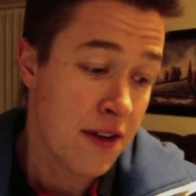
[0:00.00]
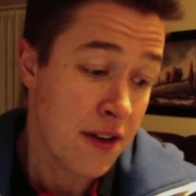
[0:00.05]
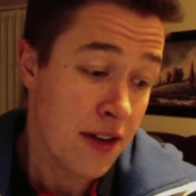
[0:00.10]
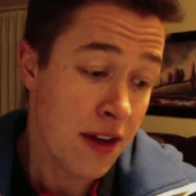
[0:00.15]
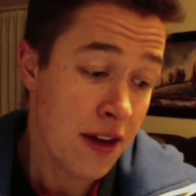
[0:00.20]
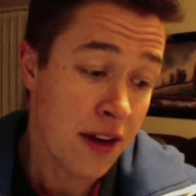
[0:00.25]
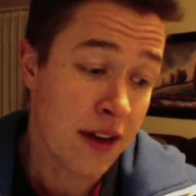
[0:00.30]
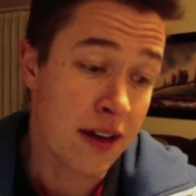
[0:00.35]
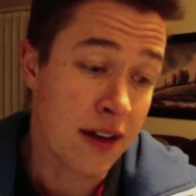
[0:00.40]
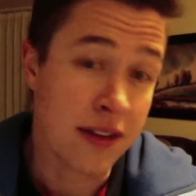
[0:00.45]

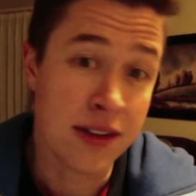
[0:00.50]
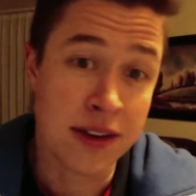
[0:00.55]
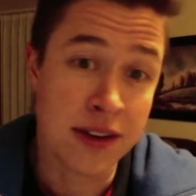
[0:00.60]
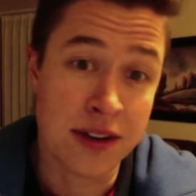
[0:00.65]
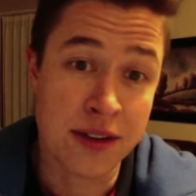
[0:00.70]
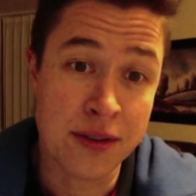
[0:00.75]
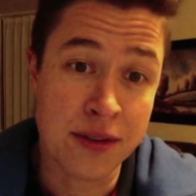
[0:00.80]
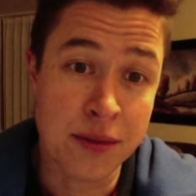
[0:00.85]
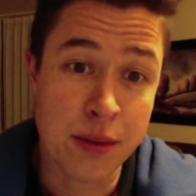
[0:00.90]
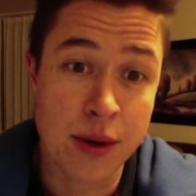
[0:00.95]
yeah, and then
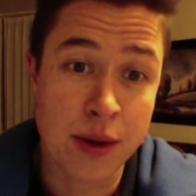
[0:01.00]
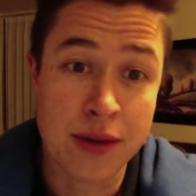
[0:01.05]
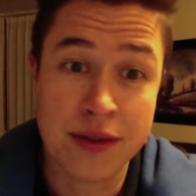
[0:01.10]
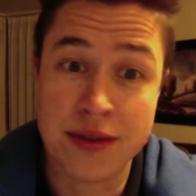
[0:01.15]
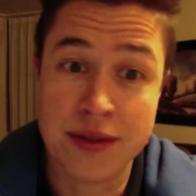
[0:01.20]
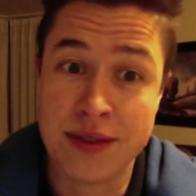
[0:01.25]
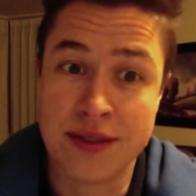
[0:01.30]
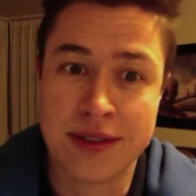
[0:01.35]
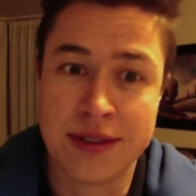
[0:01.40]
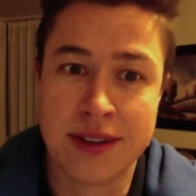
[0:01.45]
otherwise
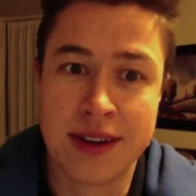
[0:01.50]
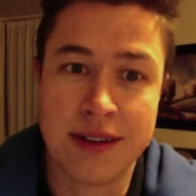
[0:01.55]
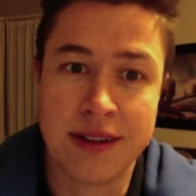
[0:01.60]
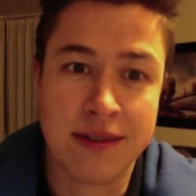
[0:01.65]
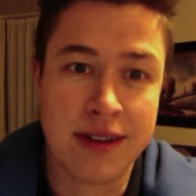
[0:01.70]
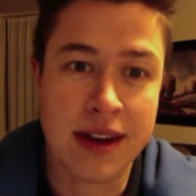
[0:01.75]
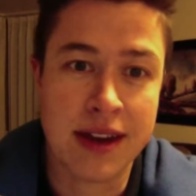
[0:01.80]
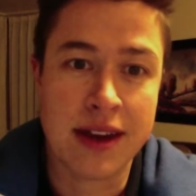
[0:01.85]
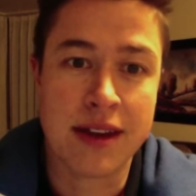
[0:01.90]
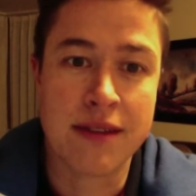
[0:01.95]
just
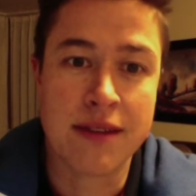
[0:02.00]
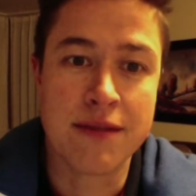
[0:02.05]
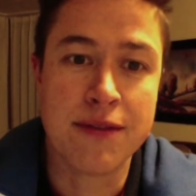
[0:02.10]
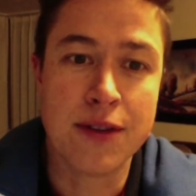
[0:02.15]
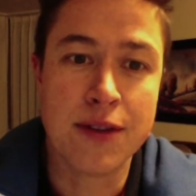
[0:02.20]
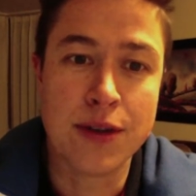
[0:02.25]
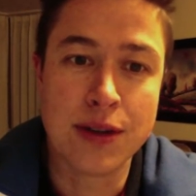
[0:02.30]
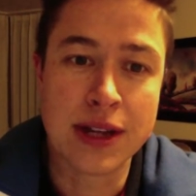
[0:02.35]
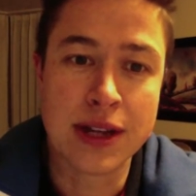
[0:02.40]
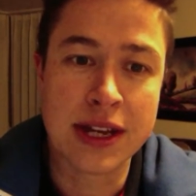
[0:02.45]
getting
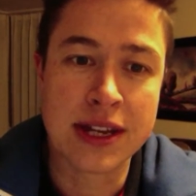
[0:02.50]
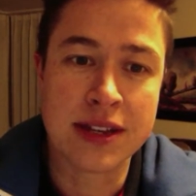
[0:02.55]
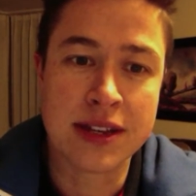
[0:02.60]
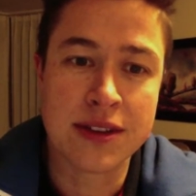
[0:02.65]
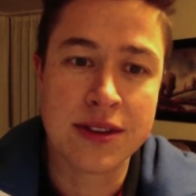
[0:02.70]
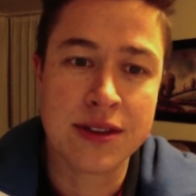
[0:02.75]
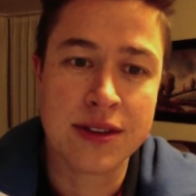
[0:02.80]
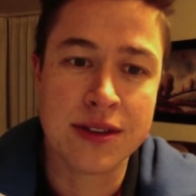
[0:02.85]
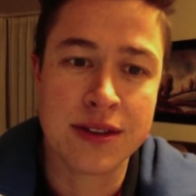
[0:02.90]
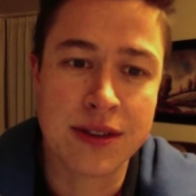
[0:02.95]
fully
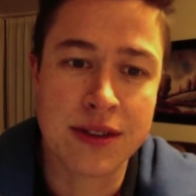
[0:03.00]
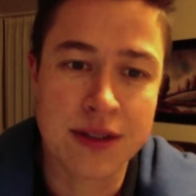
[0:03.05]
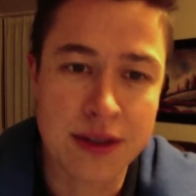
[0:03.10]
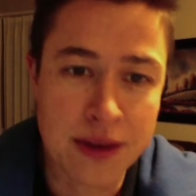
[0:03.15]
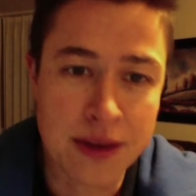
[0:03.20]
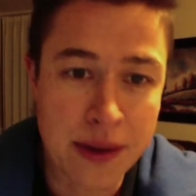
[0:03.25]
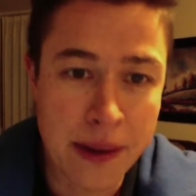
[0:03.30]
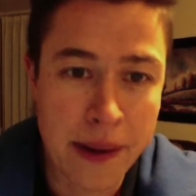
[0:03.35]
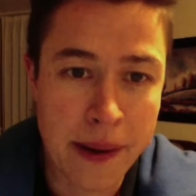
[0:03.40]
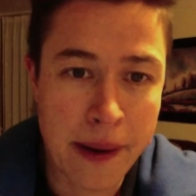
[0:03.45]
into the
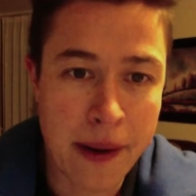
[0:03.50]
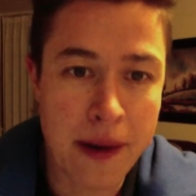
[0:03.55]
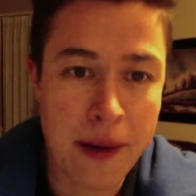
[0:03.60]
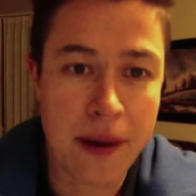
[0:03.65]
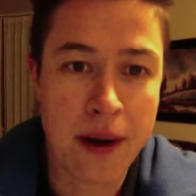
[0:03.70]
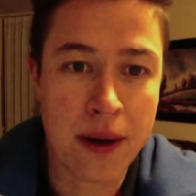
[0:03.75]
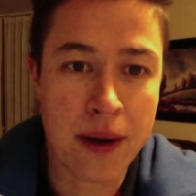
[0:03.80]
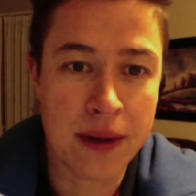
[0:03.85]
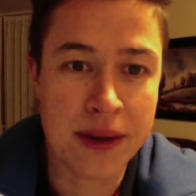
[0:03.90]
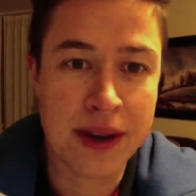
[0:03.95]

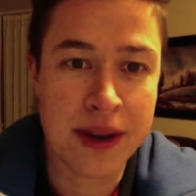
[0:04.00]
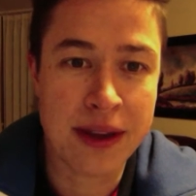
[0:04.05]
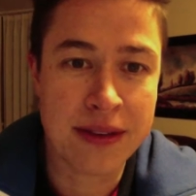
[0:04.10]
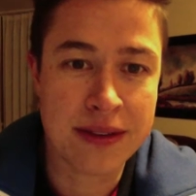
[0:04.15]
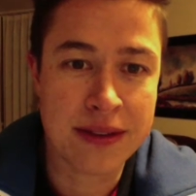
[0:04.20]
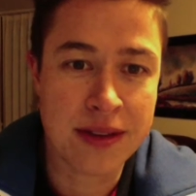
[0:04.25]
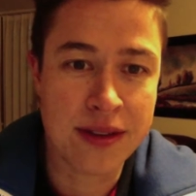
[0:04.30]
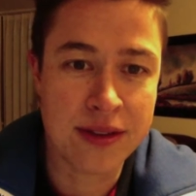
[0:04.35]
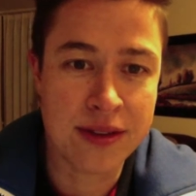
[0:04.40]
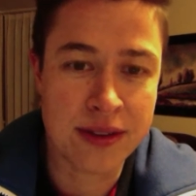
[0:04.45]
holiday
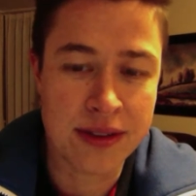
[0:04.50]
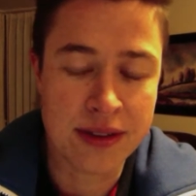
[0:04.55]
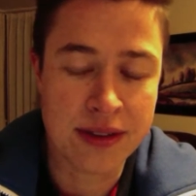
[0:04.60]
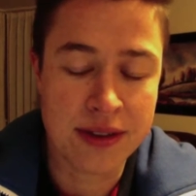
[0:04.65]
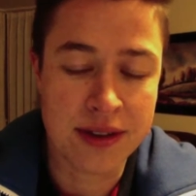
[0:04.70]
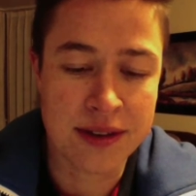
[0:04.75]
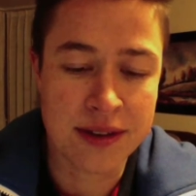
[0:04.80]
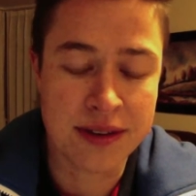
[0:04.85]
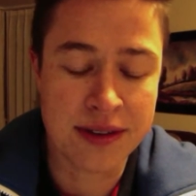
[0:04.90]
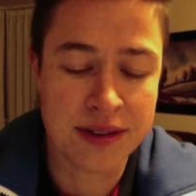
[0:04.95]
season
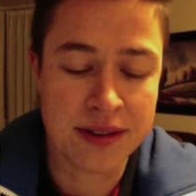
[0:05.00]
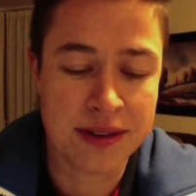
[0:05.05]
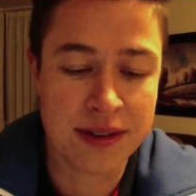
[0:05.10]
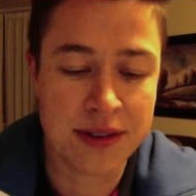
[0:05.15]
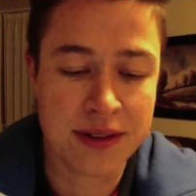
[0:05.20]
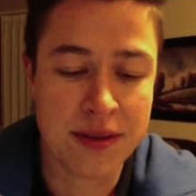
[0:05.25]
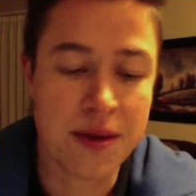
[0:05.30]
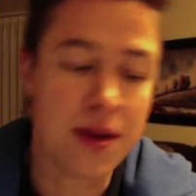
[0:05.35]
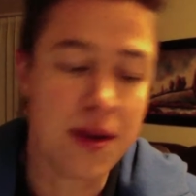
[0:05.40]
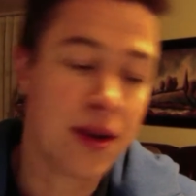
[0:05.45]
and
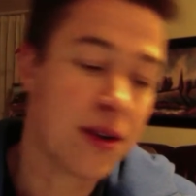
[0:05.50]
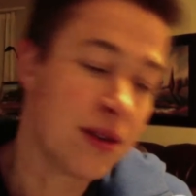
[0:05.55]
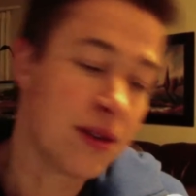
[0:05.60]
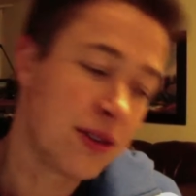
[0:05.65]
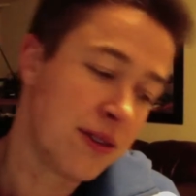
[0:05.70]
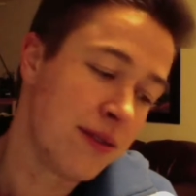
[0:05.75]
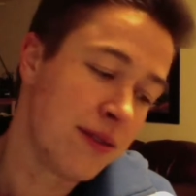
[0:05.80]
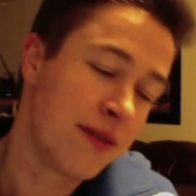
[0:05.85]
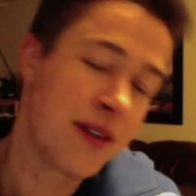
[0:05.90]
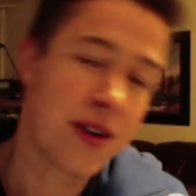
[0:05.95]
going all
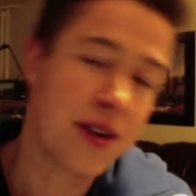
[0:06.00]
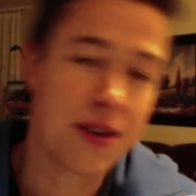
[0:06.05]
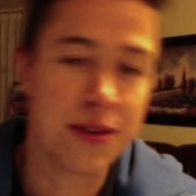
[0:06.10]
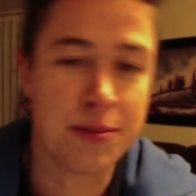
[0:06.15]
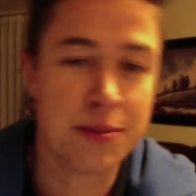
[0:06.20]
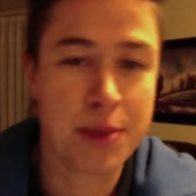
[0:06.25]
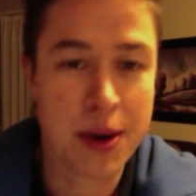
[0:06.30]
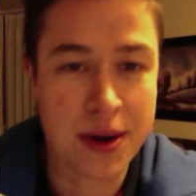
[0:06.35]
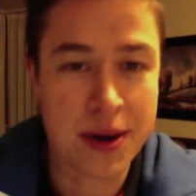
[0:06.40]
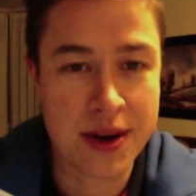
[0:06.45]
to the various
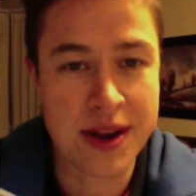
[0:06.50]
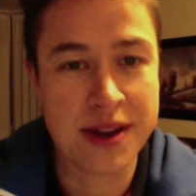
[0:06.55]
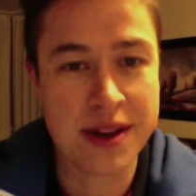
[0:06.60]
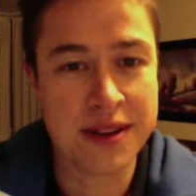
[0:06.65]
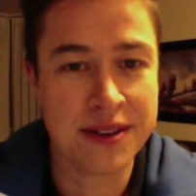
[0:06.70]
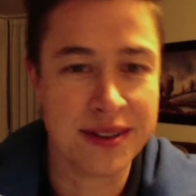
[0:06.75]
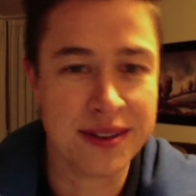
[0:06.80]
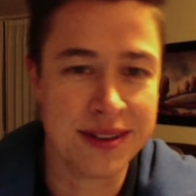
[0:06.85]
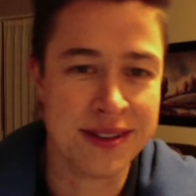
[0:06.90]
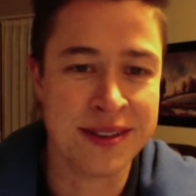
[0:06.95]

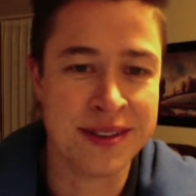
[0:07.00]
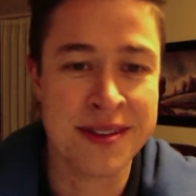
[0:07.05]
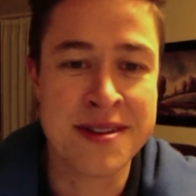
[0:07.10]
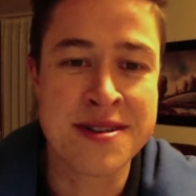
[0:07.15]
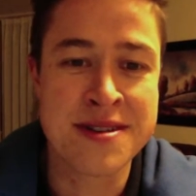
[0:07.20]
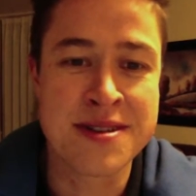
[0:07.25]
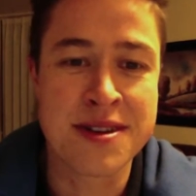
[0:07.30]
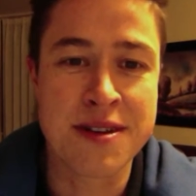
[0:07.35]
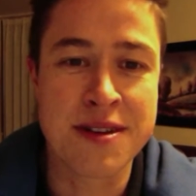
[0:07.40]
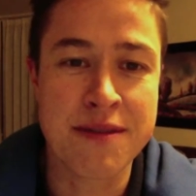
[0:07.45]
parties and
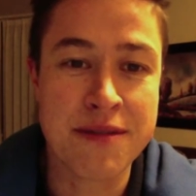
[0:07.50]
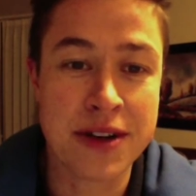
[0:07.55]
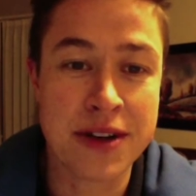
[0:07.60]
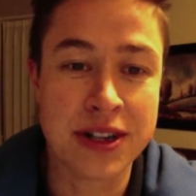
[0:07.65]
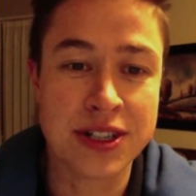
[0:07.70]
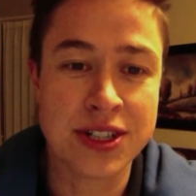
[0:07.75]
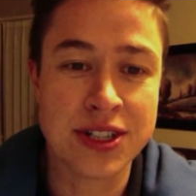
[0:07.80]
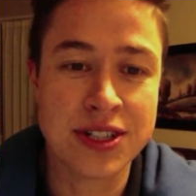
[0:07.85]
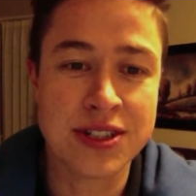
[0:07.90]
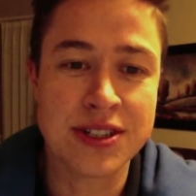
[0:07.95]

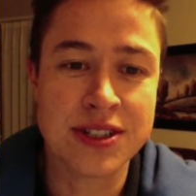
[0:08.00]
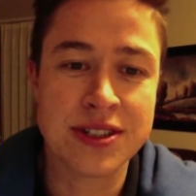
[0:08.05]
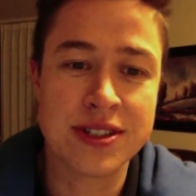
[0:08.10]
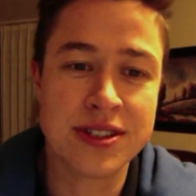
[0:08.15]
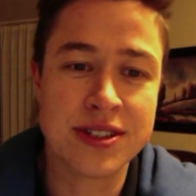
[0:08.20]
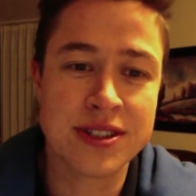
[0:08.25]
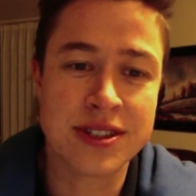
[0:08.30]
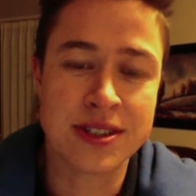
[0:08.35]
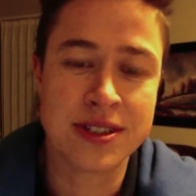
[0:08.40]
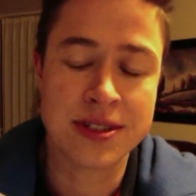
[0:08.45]

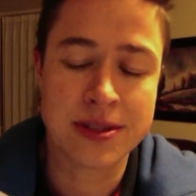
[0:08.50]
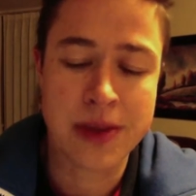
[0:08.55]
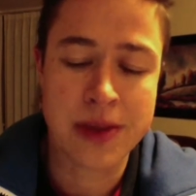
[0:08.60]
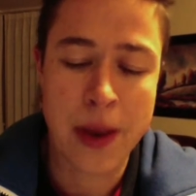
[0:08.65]
functions, and